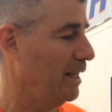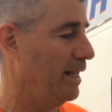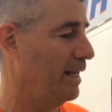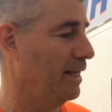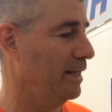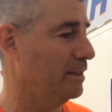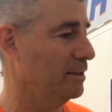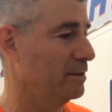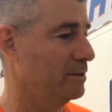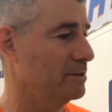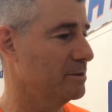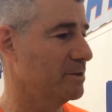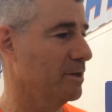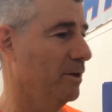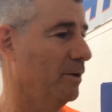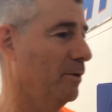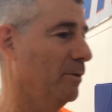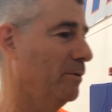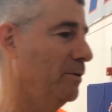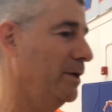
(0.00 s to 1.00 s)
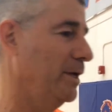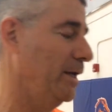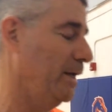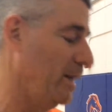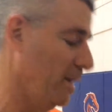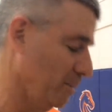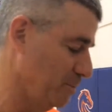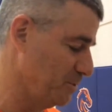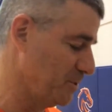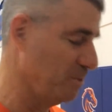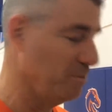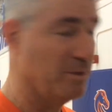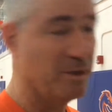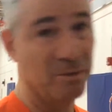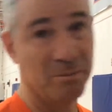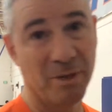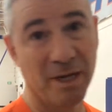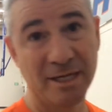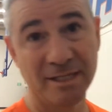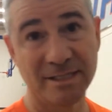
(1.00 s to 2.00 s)
And so it helps you
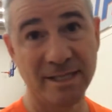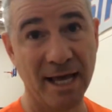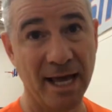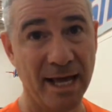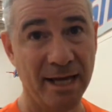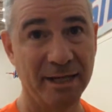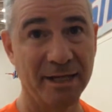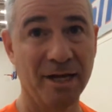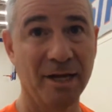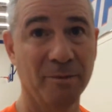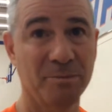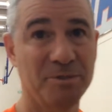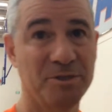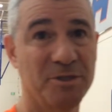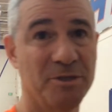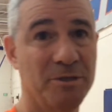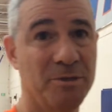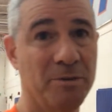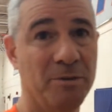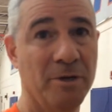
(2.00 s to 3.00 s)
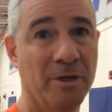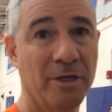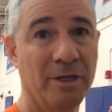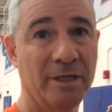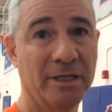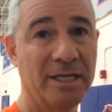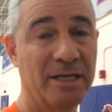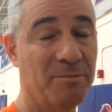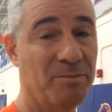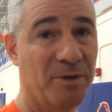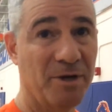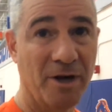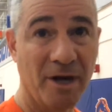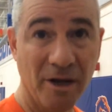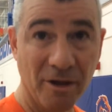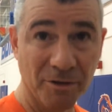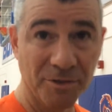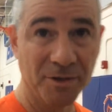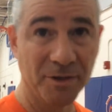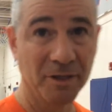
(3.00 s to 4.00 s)
minimize that. It helps you keep their
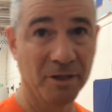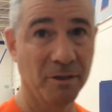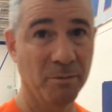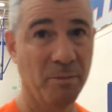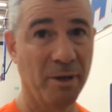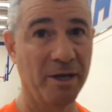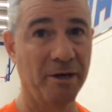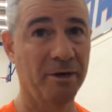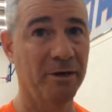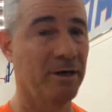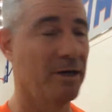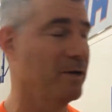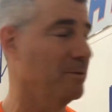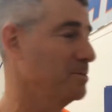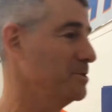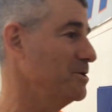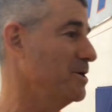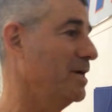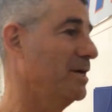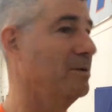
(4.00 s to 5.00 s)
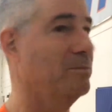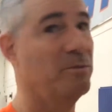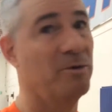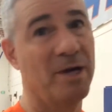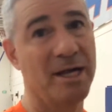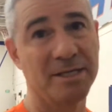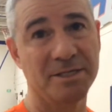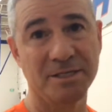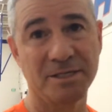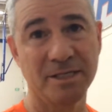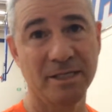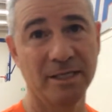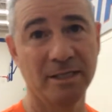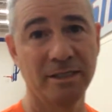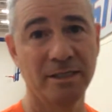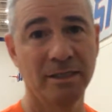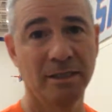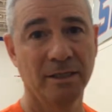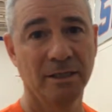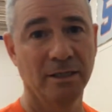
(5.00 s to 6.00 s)
health a little better. It helps you get them
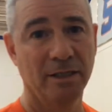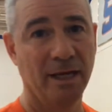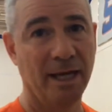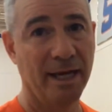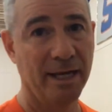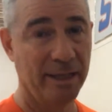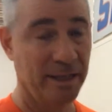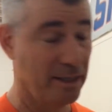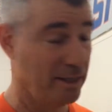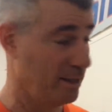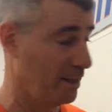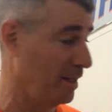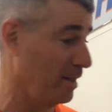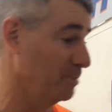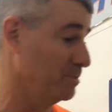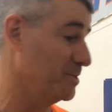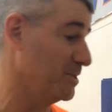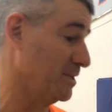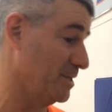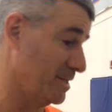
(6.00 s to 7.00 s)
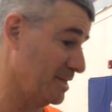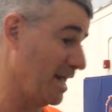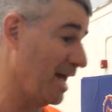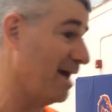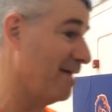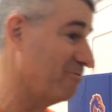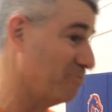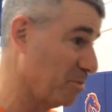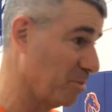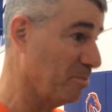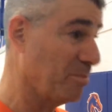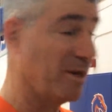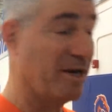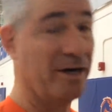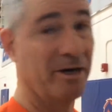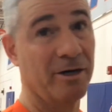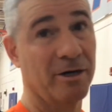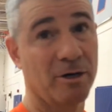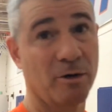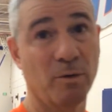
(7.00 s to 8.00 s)
rested. And it cuts the staff
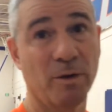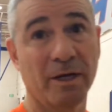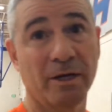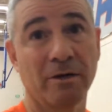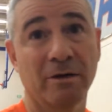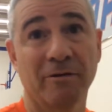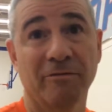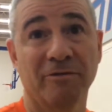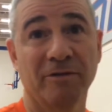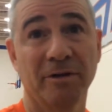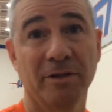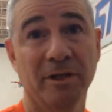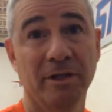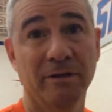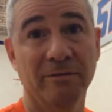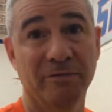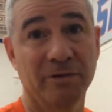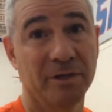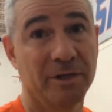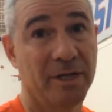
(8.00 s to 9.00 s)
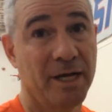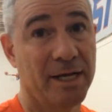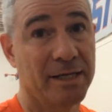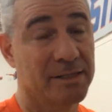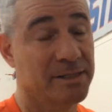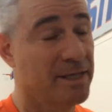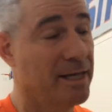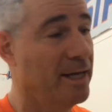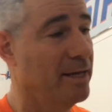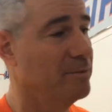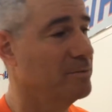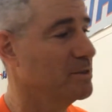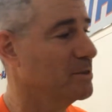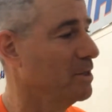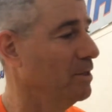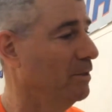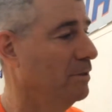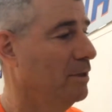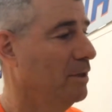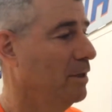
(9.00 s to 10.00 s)
air quicker for the next game.
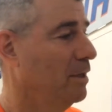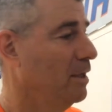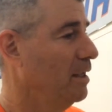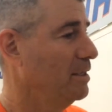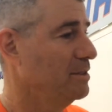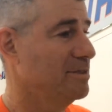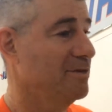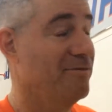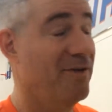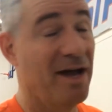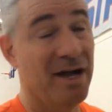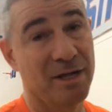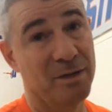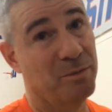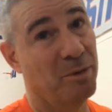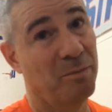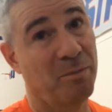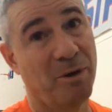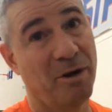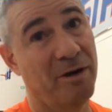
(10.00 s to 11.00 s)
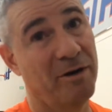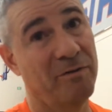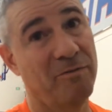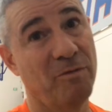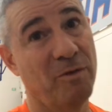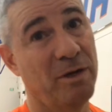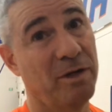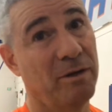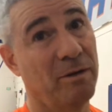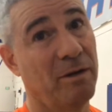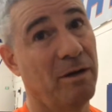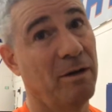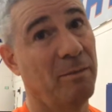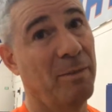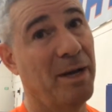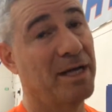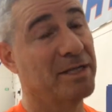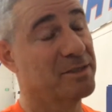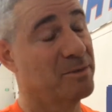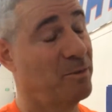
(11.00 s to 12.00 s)
So it's a valuable part of what
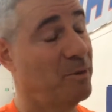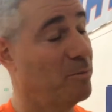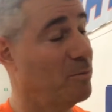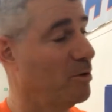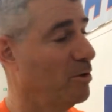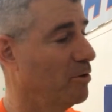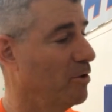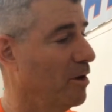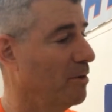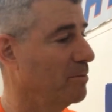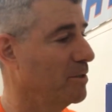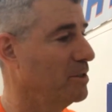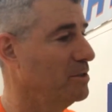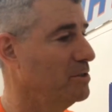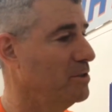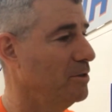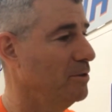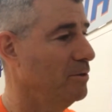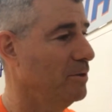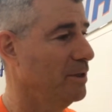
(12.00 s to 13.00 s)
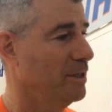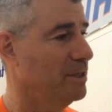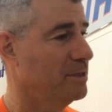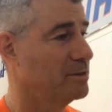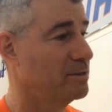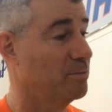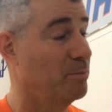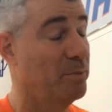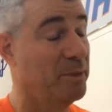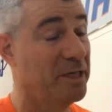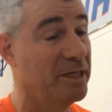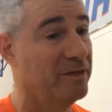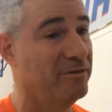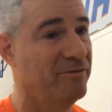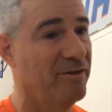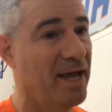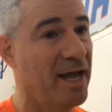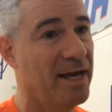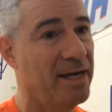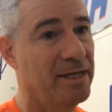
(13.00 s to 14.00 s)
a basketball program can do. And it's a big
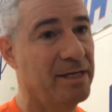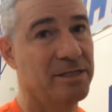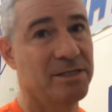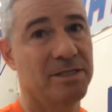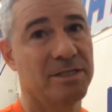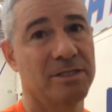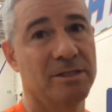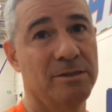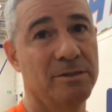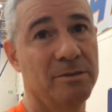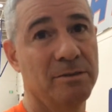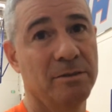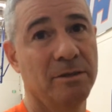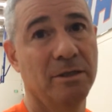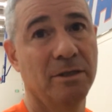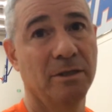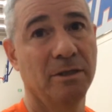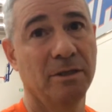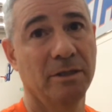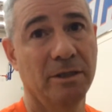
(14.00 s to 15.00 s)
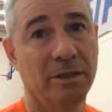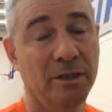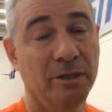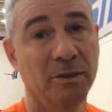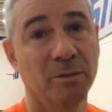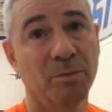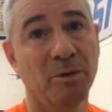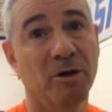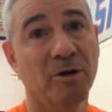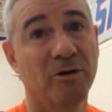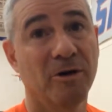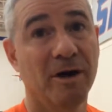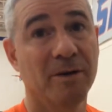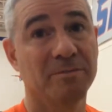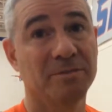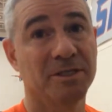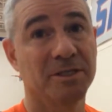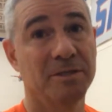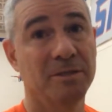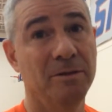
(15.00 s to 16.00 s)
advantage to, you know,
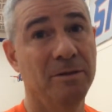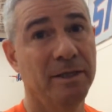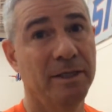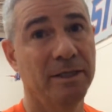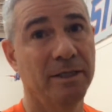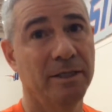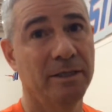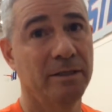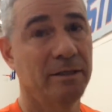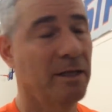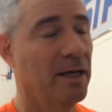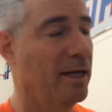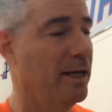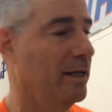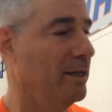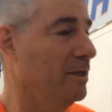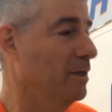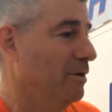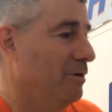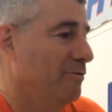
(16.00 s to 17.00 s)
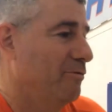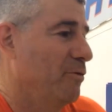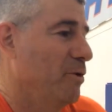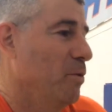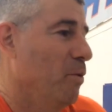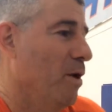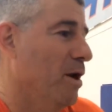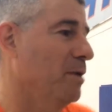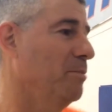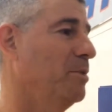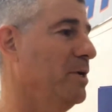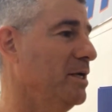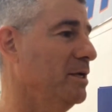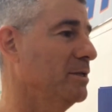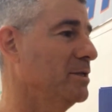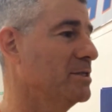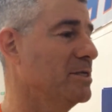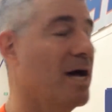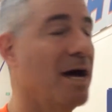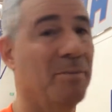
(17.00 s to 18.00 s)
programs to do it. And, you know, if we want to be
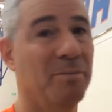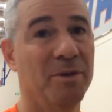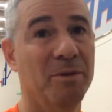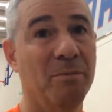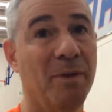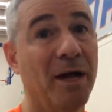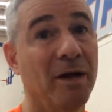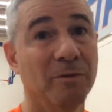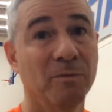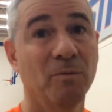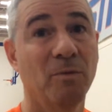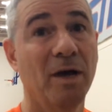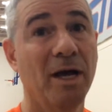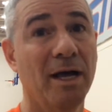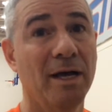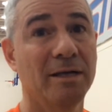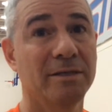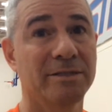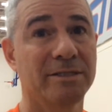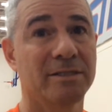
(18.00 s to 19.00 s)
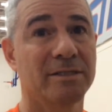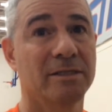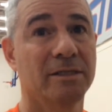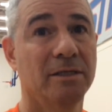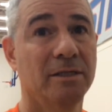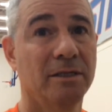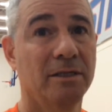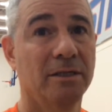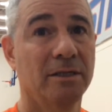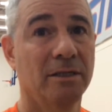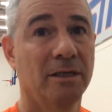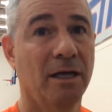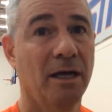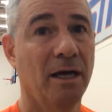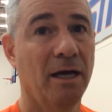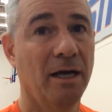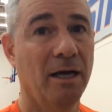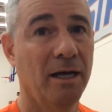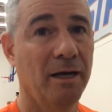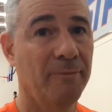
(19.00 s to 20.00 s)
in the top of the Mountain West,
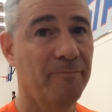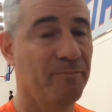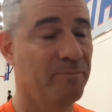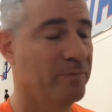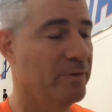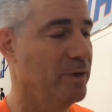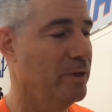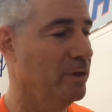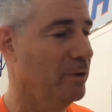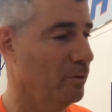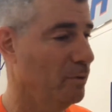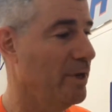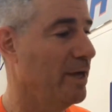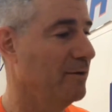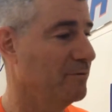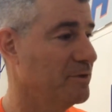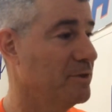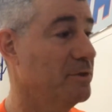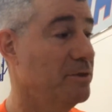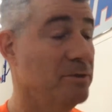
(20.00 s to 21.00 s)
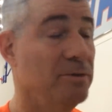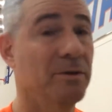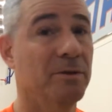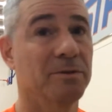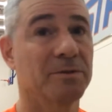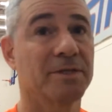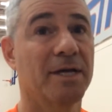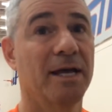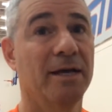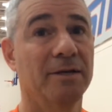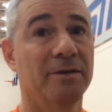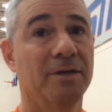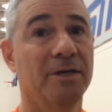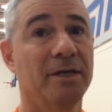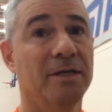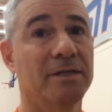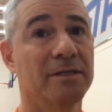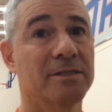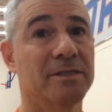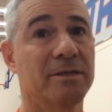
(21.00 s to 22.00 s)
you know, we have to do those kind of
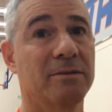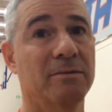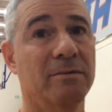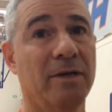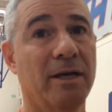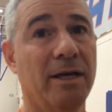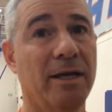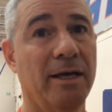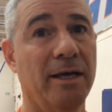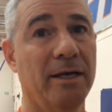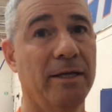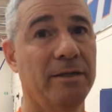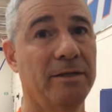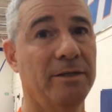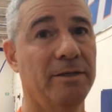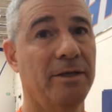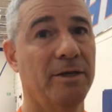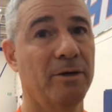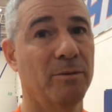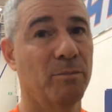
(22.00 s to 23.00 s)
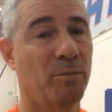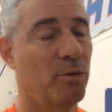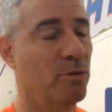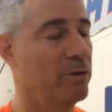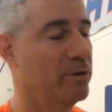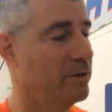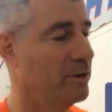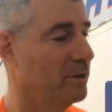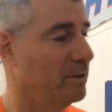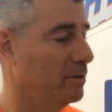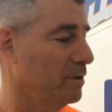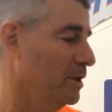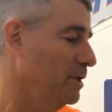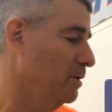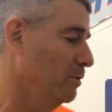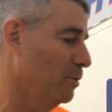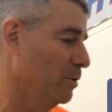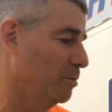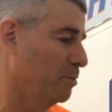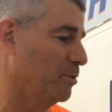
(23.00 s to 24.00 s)
things. And they're important. And, you
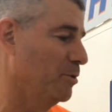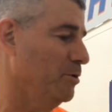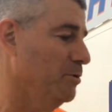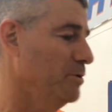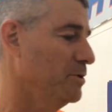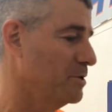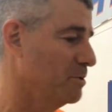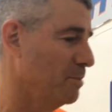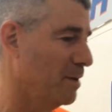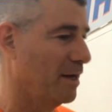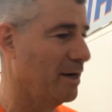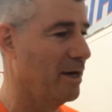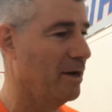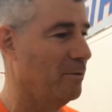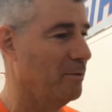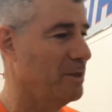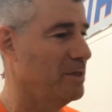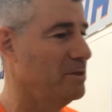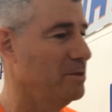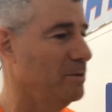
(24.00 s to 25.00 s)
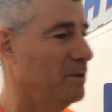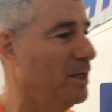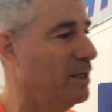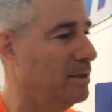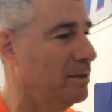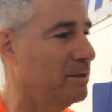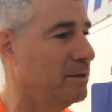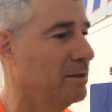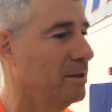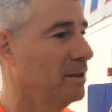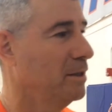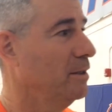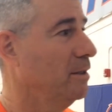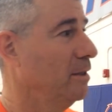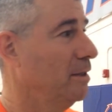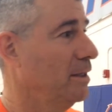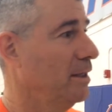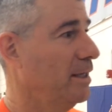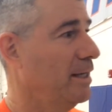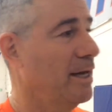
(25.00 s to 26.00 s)
know, we're pretty about how we do it
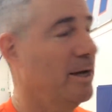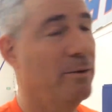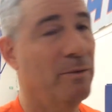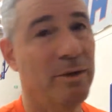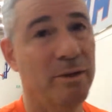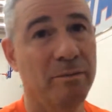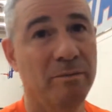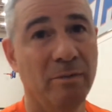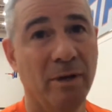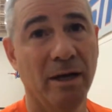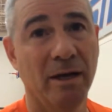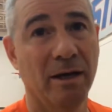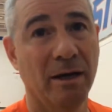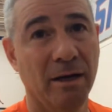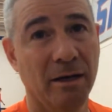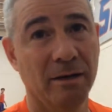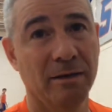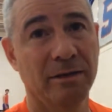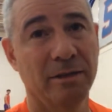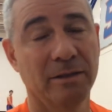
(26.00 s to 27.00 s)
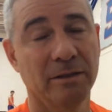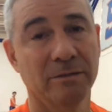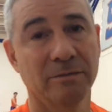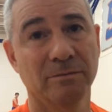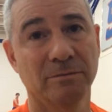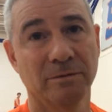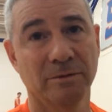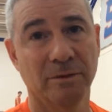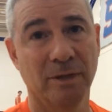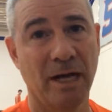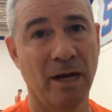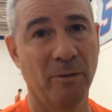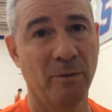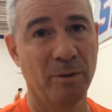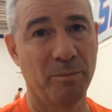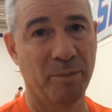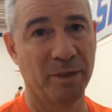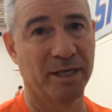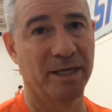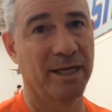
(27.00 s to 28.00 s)
and how we how
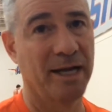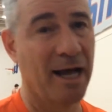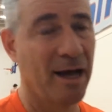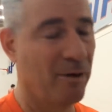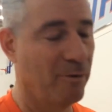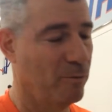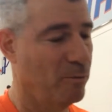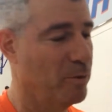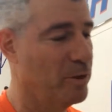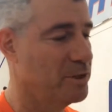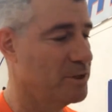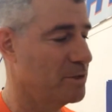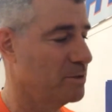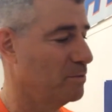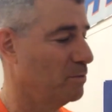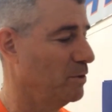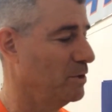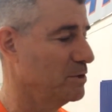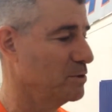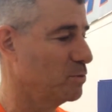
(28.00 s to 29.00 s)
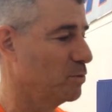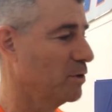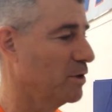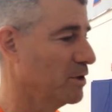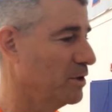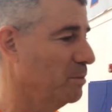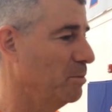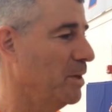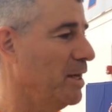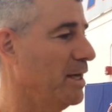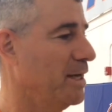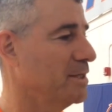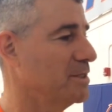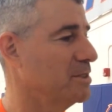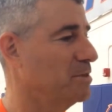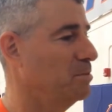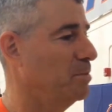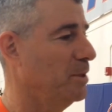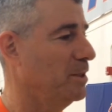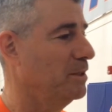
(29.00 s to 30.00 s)
we pick it out, which ones work the
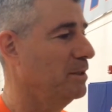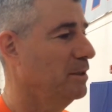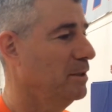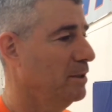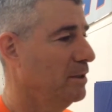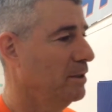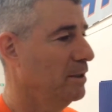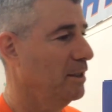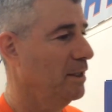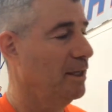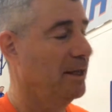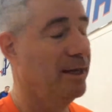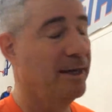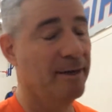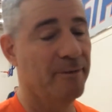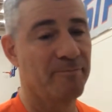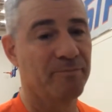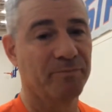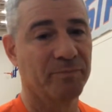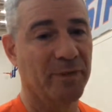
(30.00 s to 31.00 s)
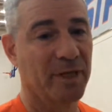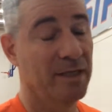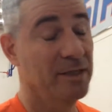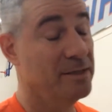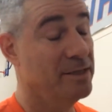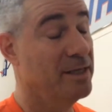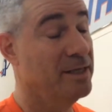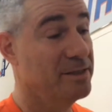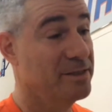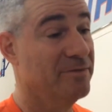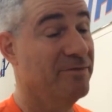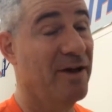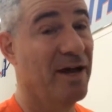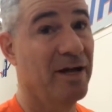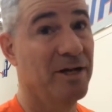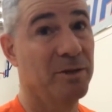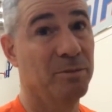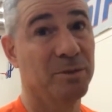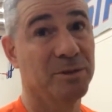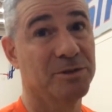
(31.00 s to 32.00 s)
best. But it's a
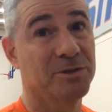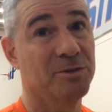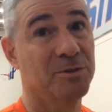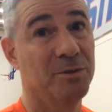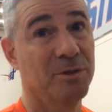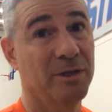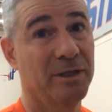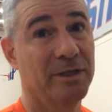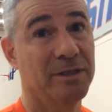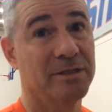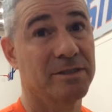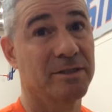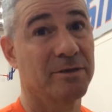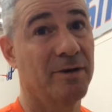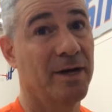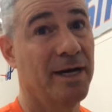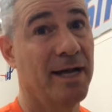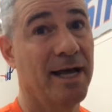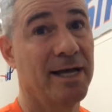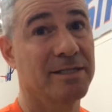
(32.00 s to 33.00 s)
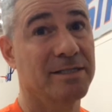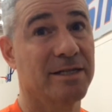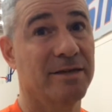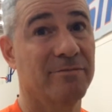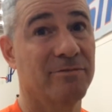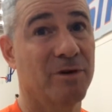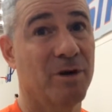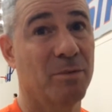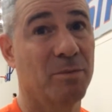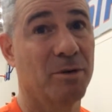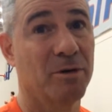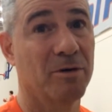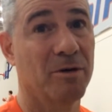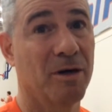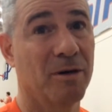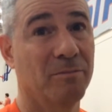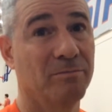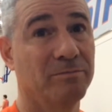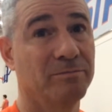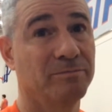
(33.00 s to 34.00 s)
valuable tool and it's a great asset for our
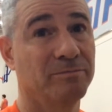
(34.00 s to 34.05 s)
program.